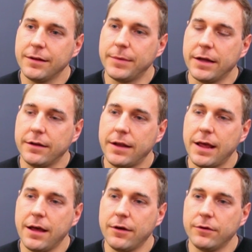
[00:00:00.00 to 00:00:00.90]
about
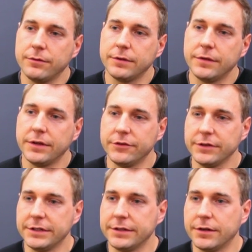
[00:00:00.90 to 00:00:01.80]
how
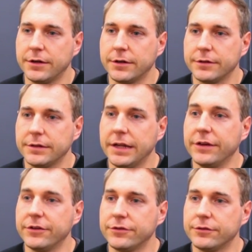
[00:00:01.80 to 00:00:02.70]
essentially our
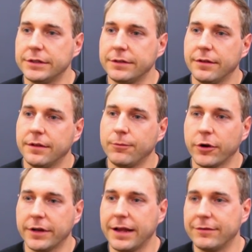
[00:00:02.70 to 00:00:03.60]
industry, the
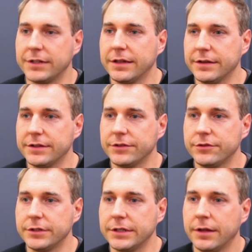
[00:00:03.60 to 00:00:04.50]
marketing and advertising
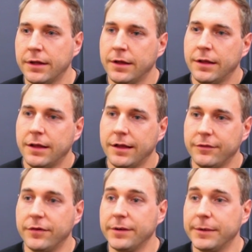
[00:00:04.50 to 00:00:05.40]
industry,
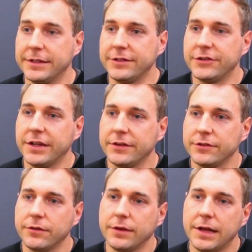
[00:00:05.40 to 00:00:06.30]
has fundamentally
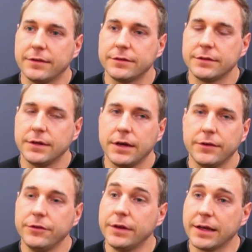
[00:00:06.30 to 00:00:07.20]
changed over the last
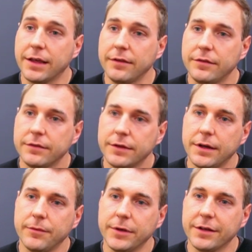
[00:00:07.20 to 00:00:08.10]
2 decades
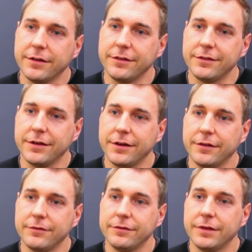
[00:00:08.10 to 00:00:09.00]
because
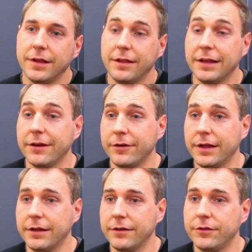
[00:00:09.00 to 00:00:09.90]
of the
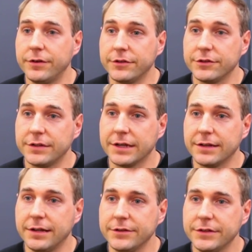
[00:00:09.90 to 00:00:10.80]
internet, new digital
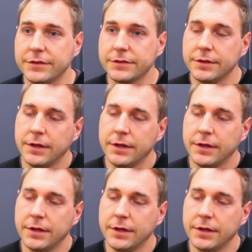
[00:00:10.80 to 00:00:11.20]
technologies,